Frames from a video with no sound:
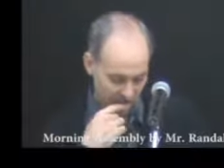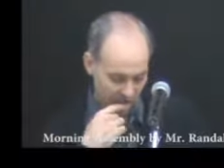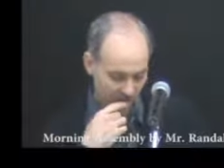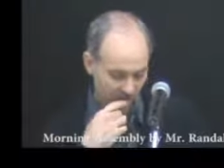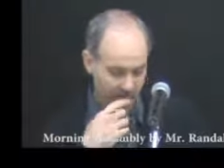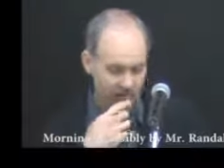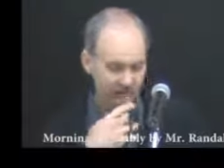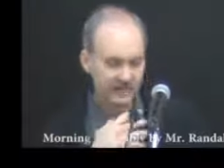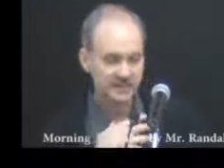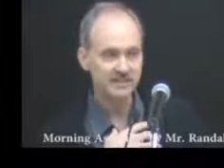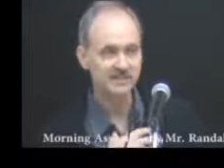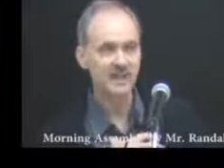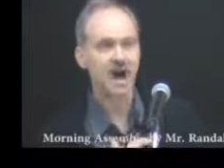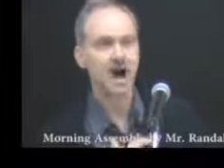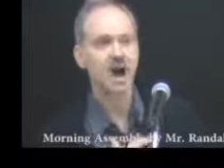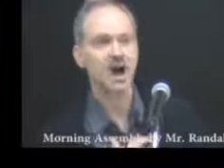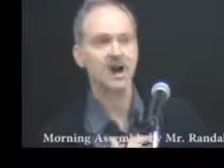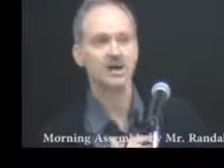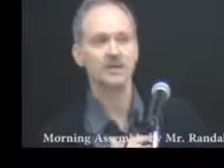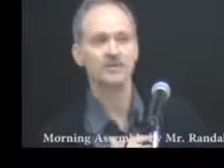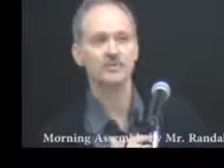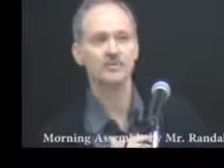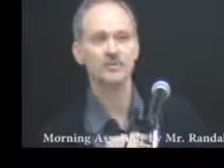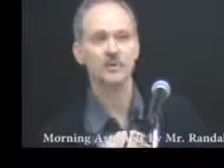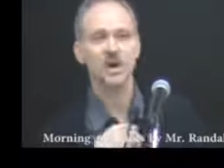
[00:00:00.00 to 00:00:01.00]
of his
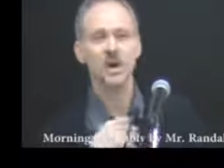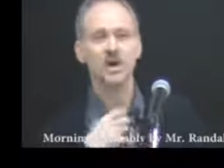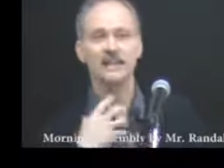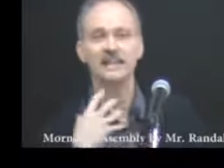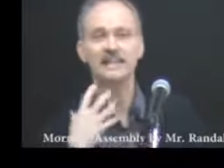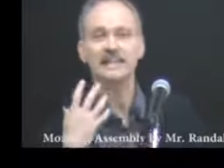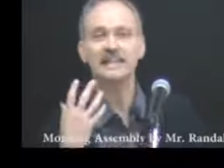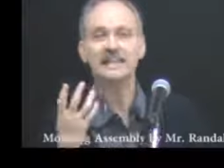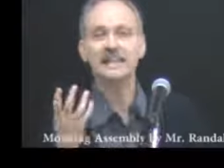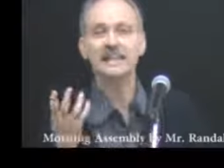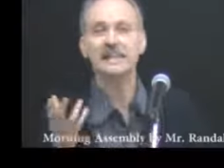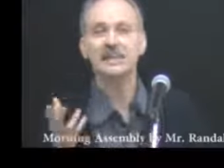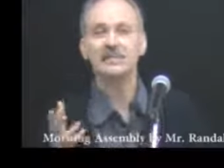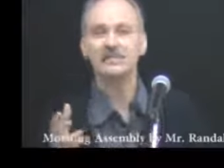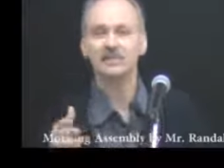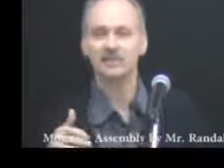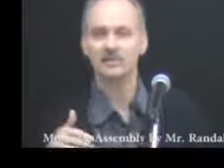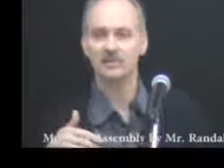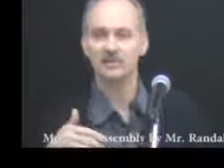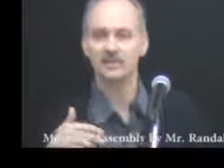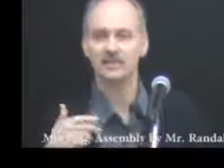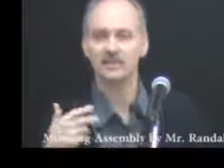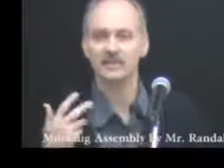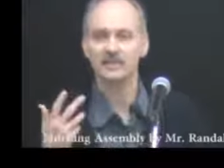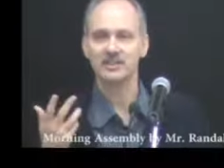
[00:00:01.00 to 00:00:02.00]
heart were on
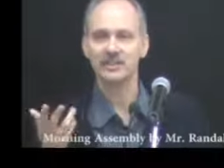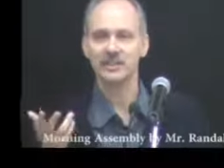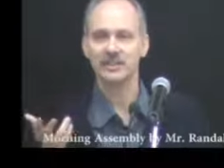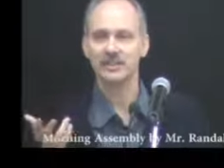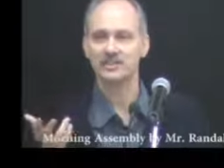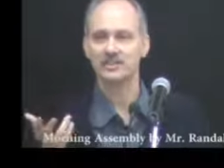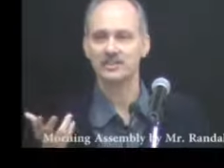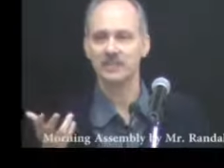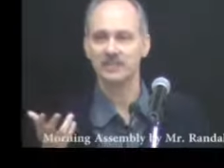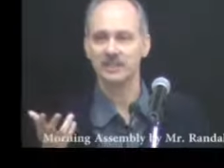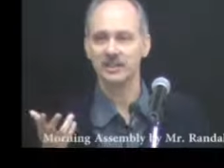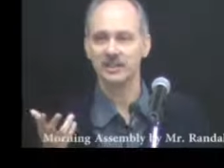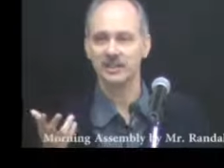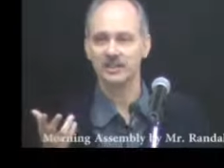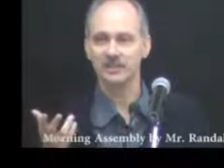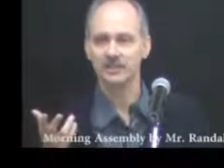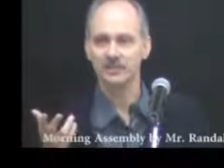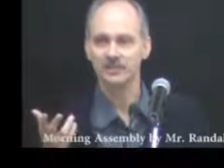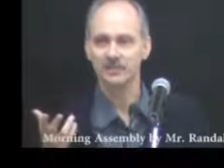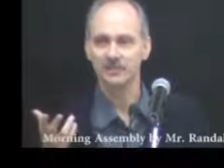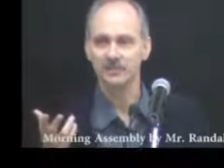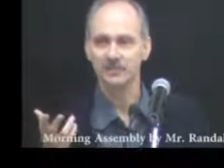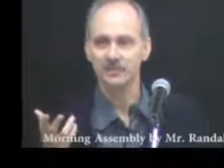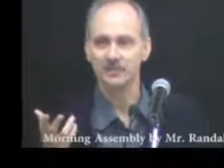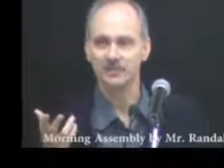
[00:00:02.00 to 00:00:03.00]
evil
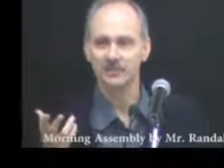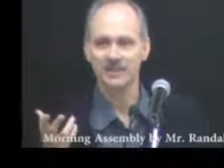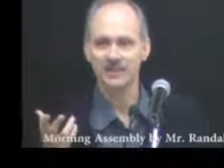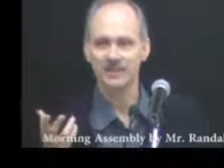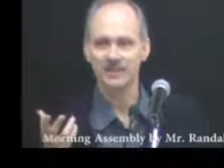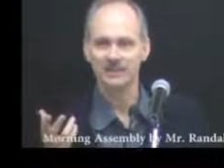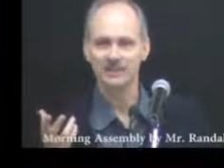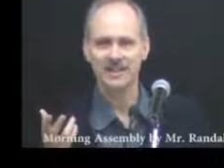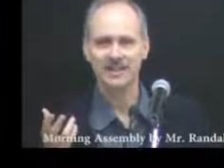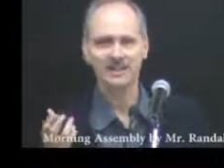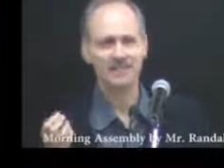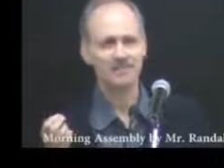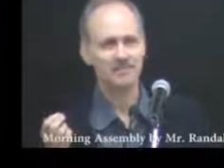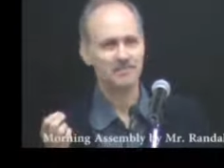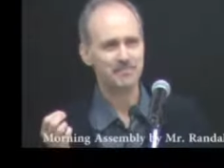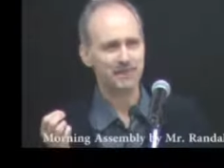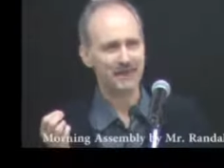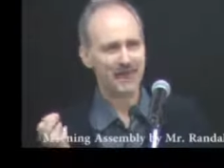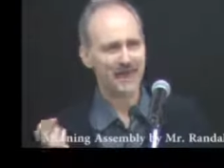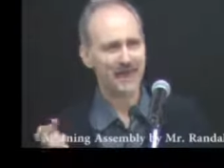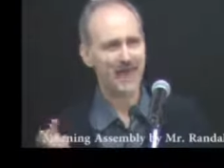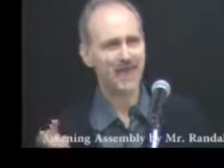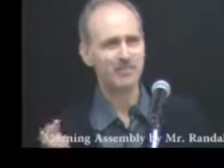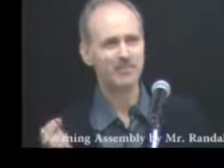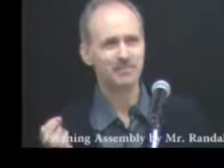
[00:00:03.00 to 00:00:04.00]
continually. It's like a
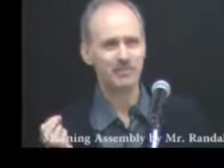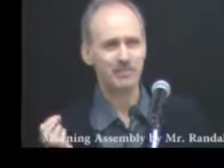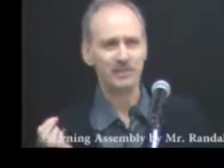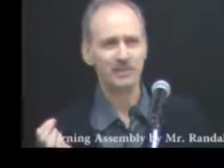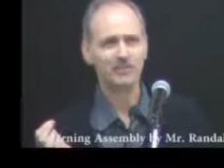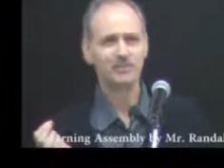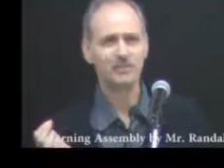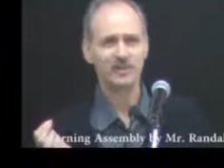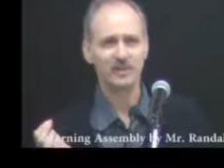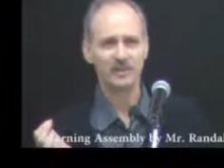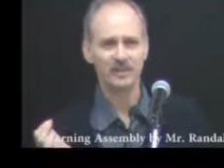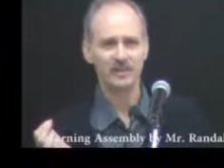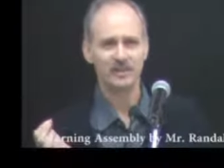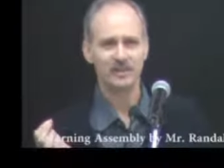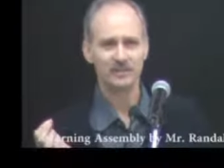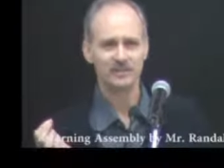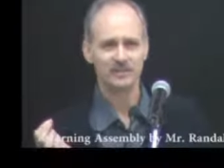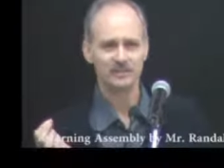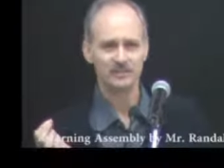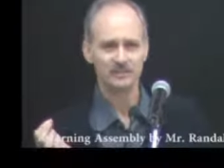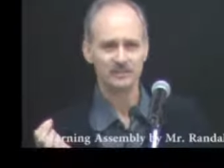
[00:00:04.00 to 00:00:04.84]
bad movie.